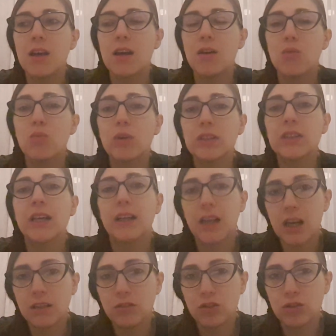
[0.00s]
What I
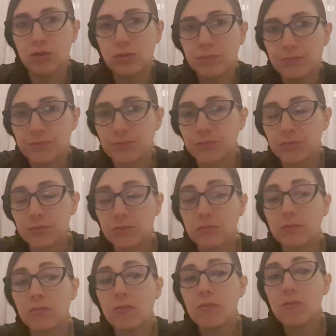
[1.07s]
can do,
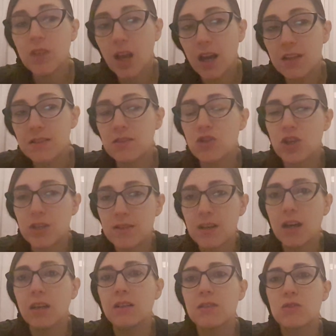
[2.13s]
as she
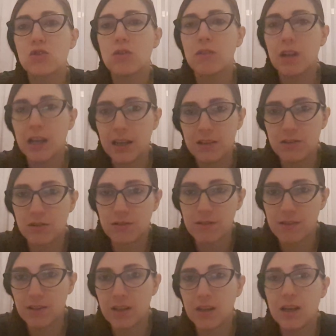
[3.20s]
said, is do the
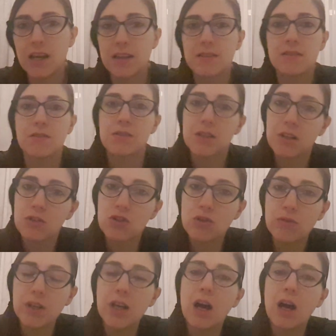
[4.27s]
laser surgery.